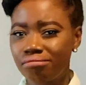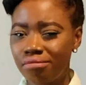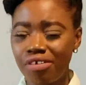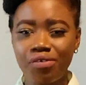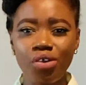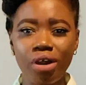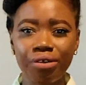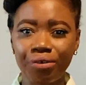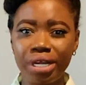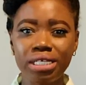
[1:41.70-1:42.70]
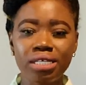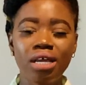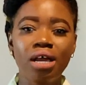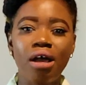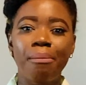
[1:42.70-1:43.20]
If you are, great.
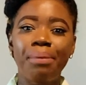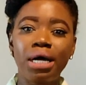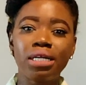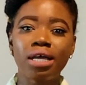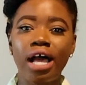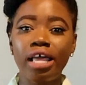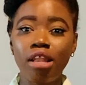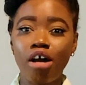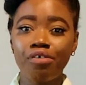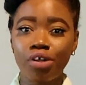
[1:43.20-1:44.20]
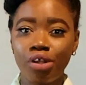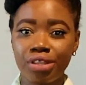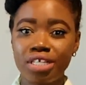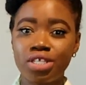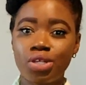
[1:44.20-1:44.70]
But I love Cloth
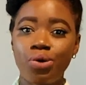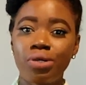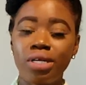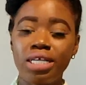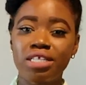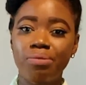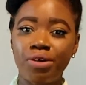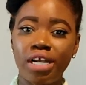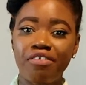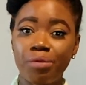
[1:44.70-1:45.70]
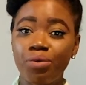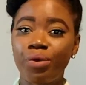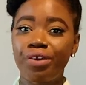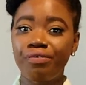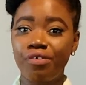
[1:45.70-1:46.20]
& Stone. It's a brand I've been
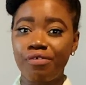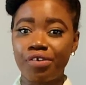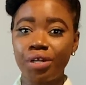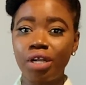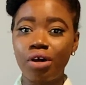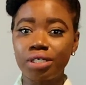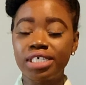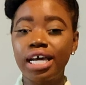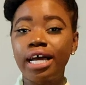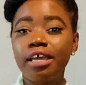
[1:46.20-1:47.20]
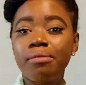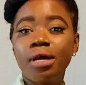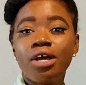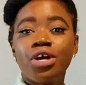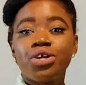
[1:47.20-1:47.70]
wearing for a very long time.
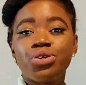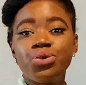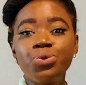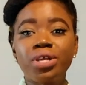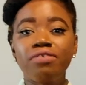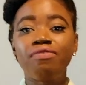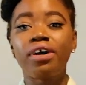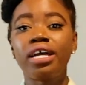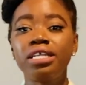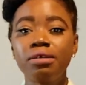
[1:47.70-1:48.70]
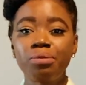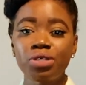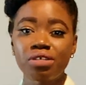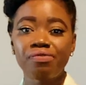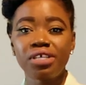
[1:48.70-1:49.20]
You can find
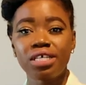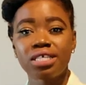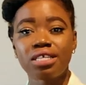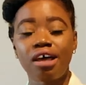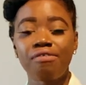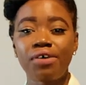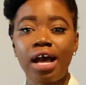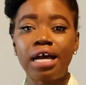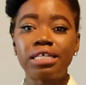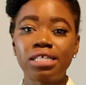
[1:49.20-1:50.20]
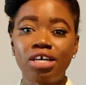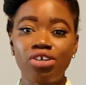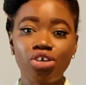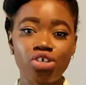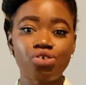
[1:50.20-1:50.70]
most of their stuff at
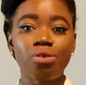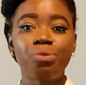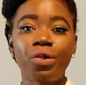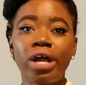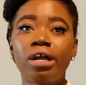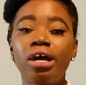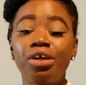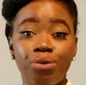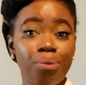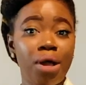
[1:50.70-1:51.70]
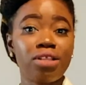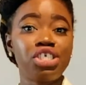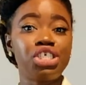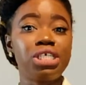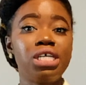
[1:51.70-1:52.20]
Nordstrom Rack,
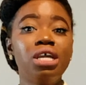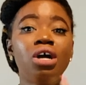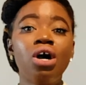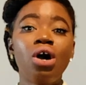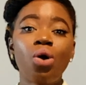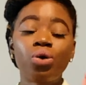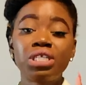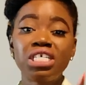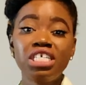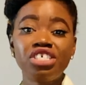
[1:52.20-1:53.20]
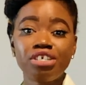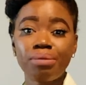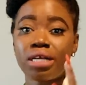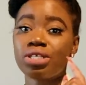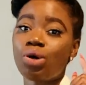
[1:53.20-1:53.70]
Anthropologie, or TJ
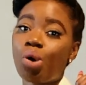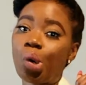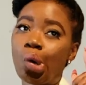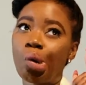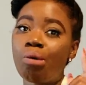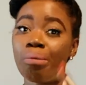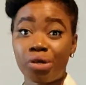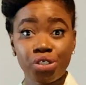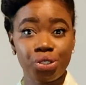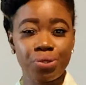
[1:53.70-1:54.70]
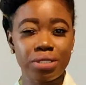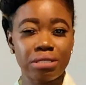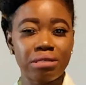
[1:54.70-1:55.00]
Maxx or Marshalls.